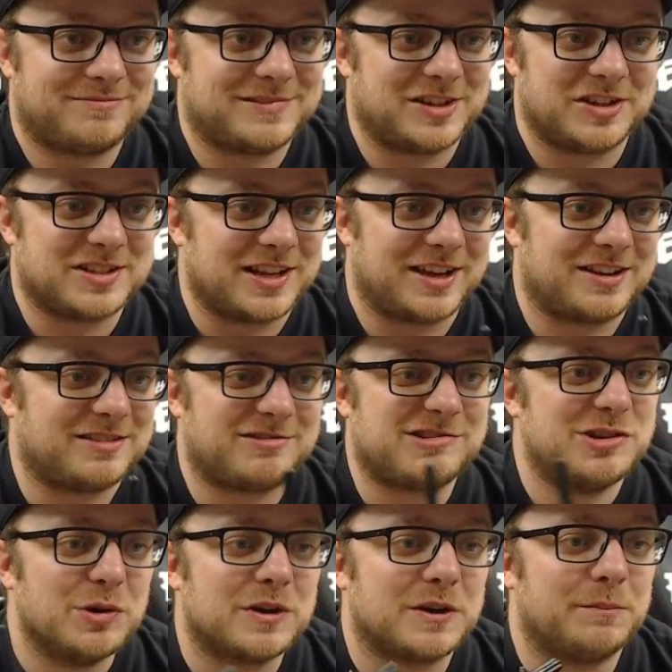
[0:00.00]
There's like
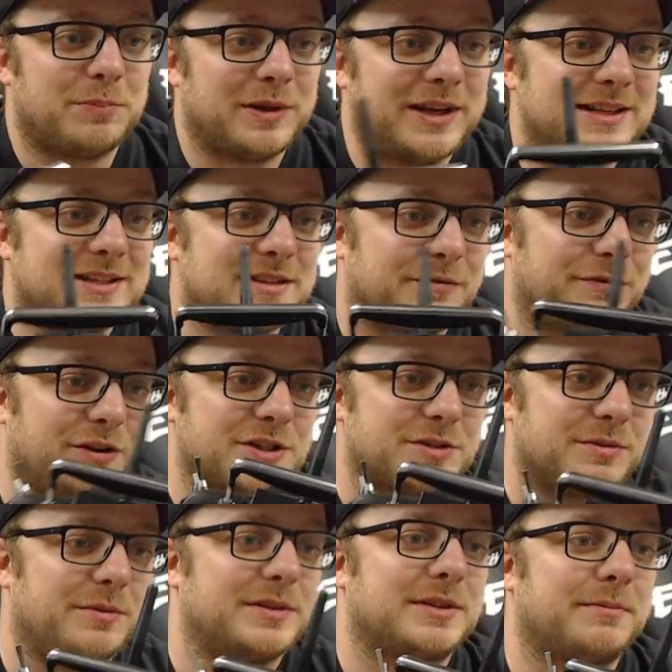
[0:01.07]
two complaints. The first
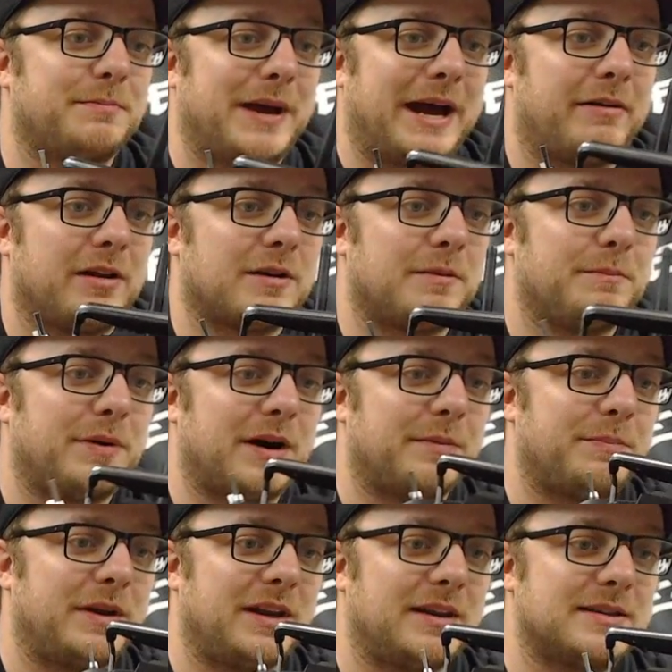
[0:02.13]
one was the battery
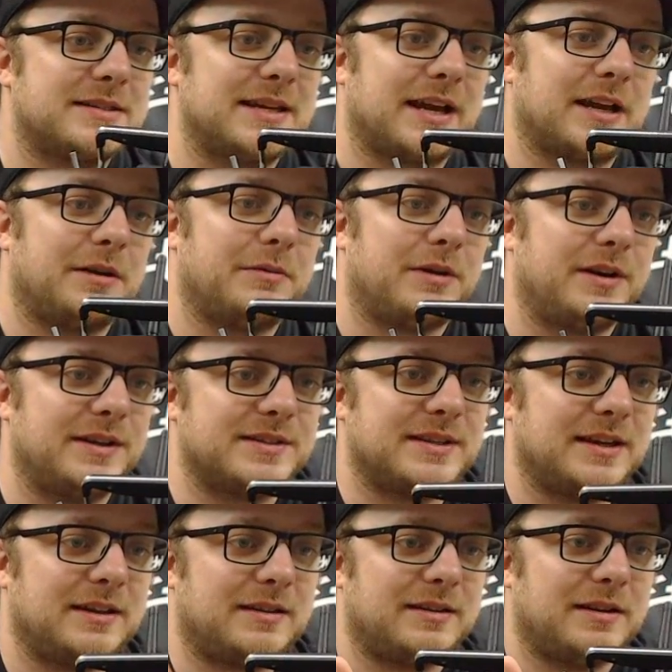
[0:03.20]
compartment, and the second one is
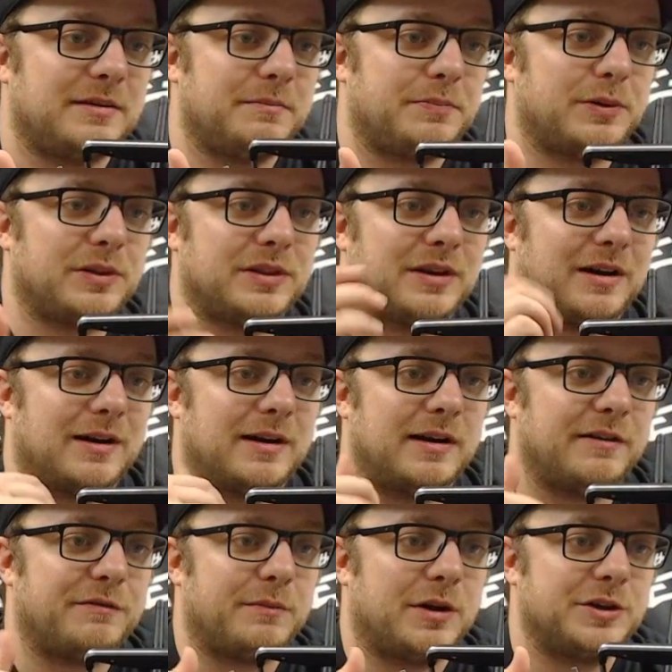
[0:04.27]
they didn't put the
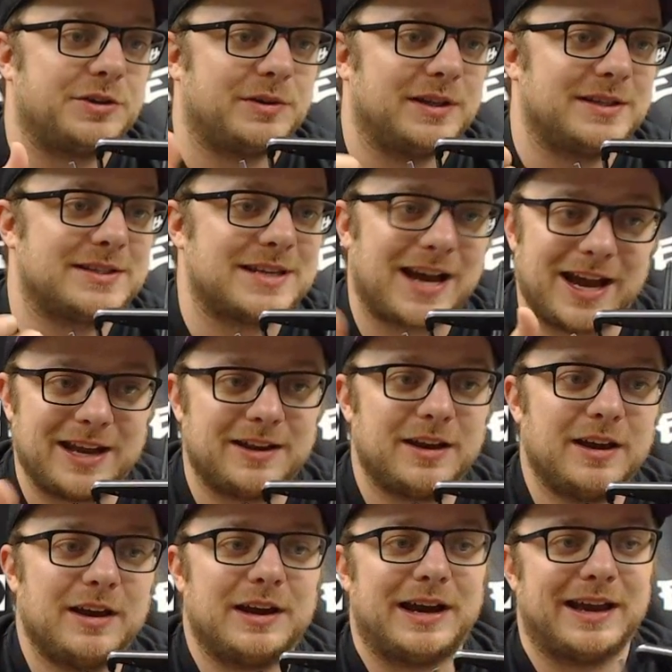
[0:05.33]
RF module inside.
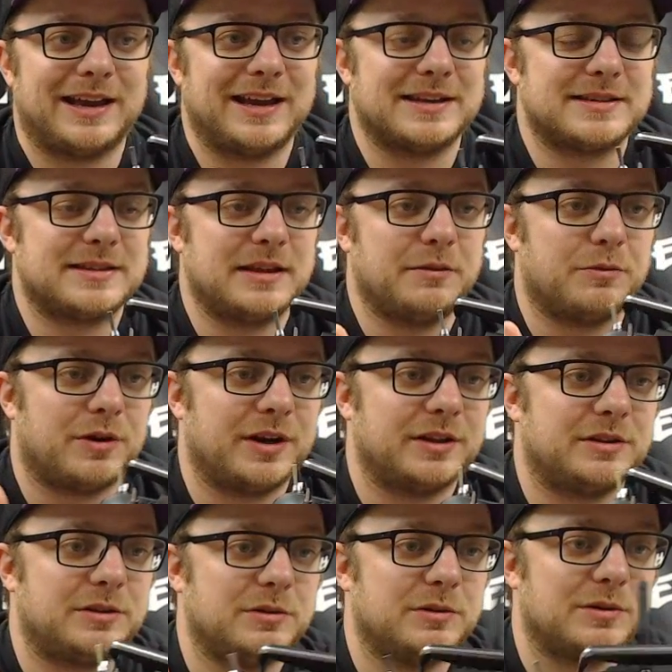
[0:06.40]
I guess they
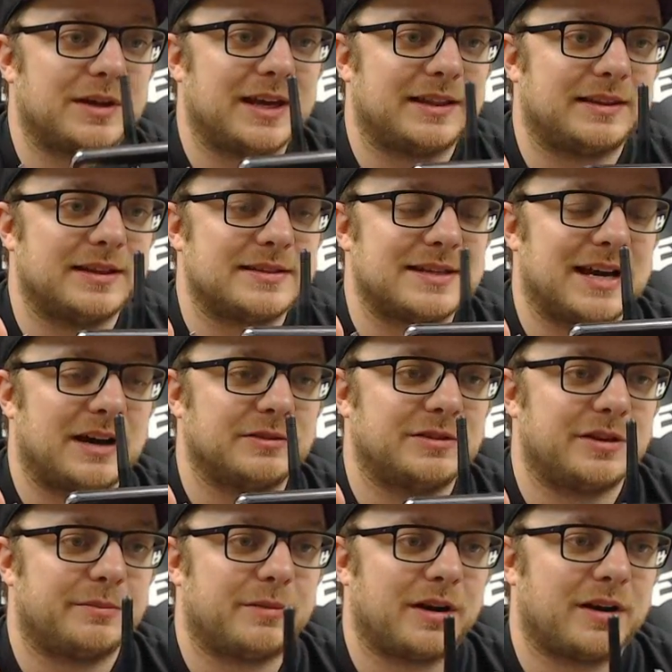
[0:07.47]
wanted to get this out to
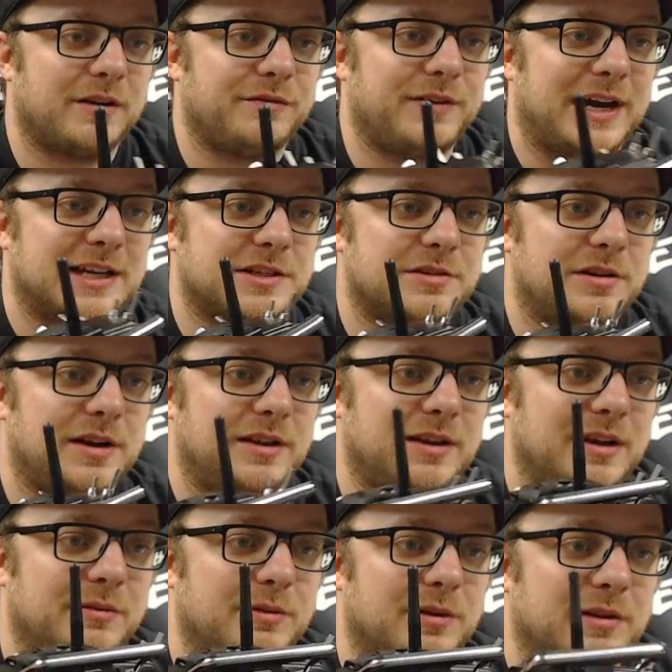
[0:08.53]
the market faster, and
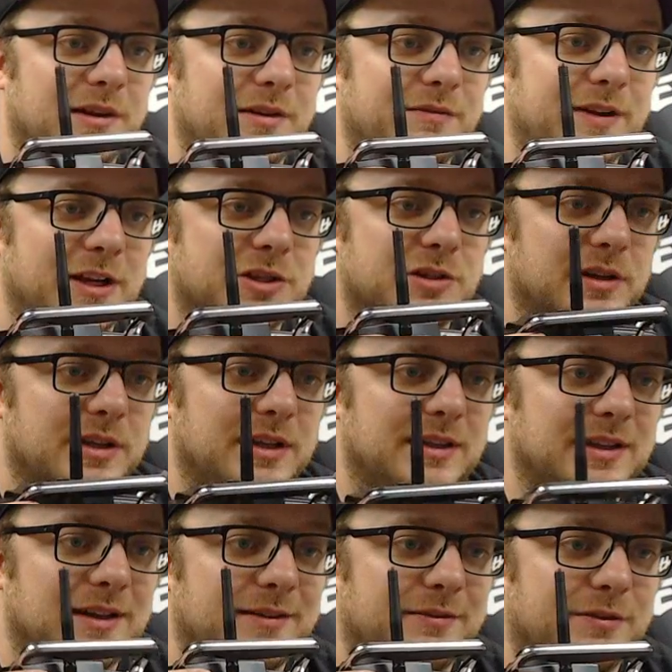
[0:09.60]
they will eventually
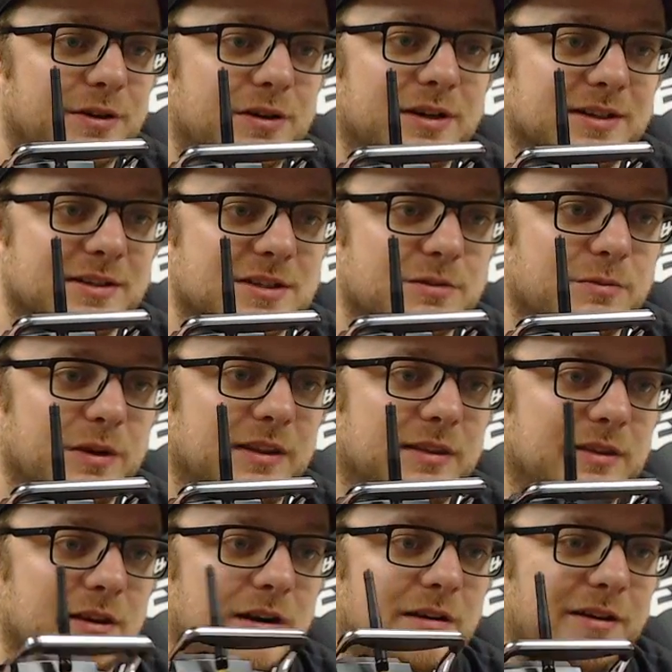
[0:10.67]
deliver this with
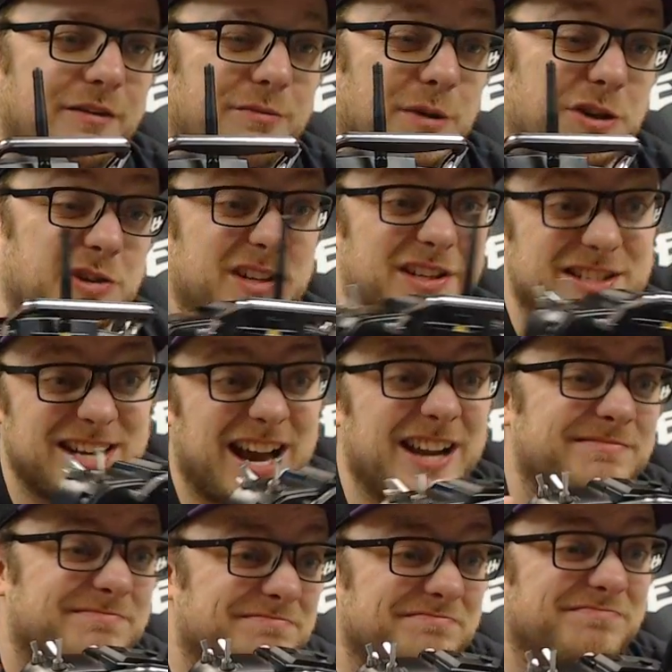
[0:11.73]
the RF module inside.